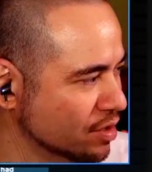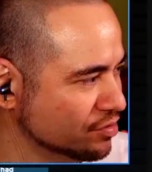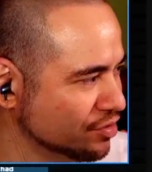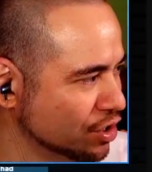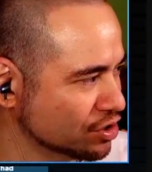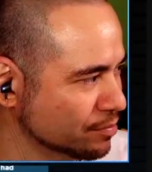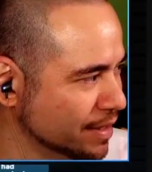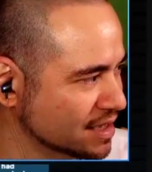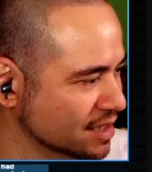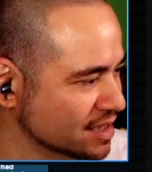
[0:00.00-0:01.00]
We've already got some
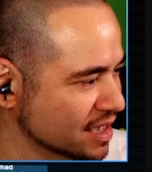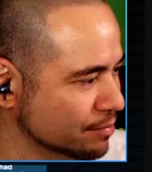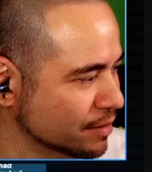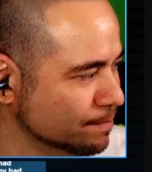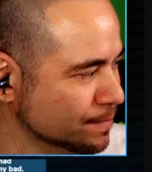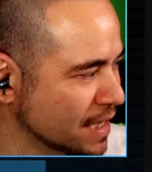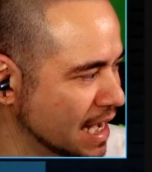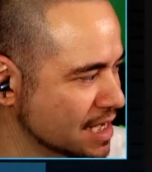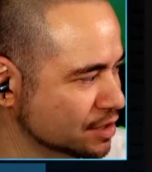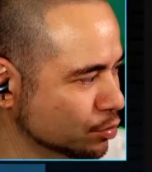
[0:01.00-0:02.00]
base colors here, but
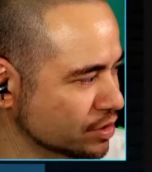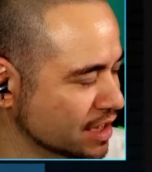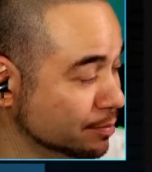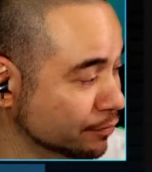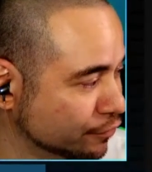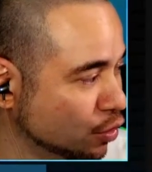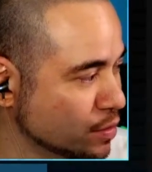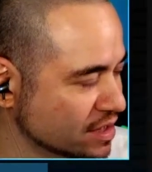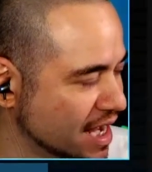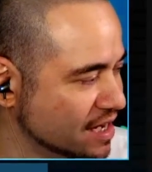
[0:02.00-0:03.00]
adding some more detail before we
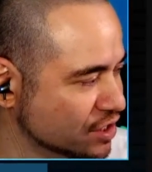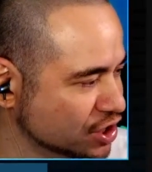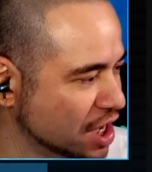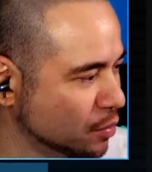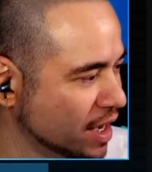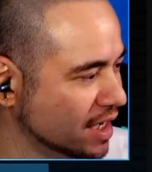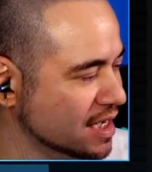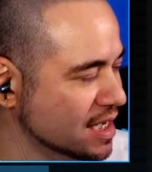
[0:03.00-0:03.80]
start adding the shadowing.